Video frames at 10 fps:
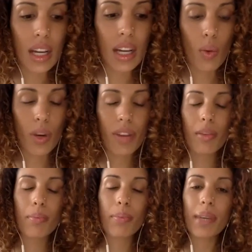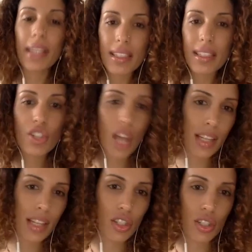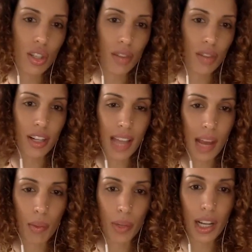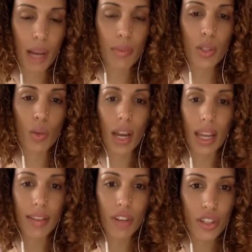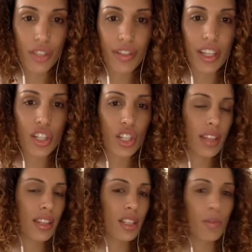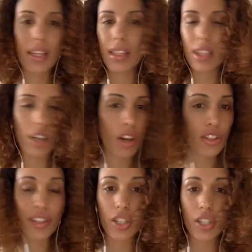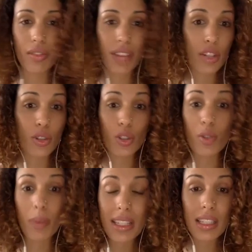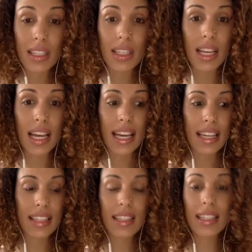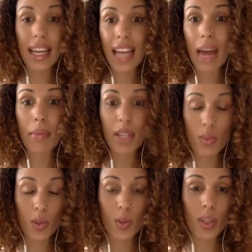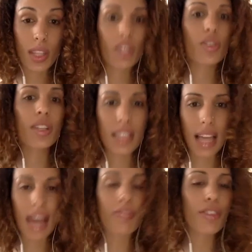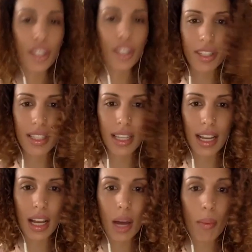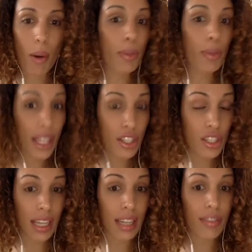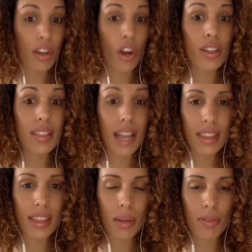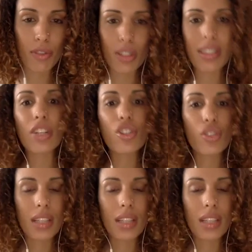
One of the biggest challenges of our time when it comes to wildlife conservation and the, spa- the conservation of natural spaces is the dynamics between the increasing, ever increasing populations that live alongside them and for centuries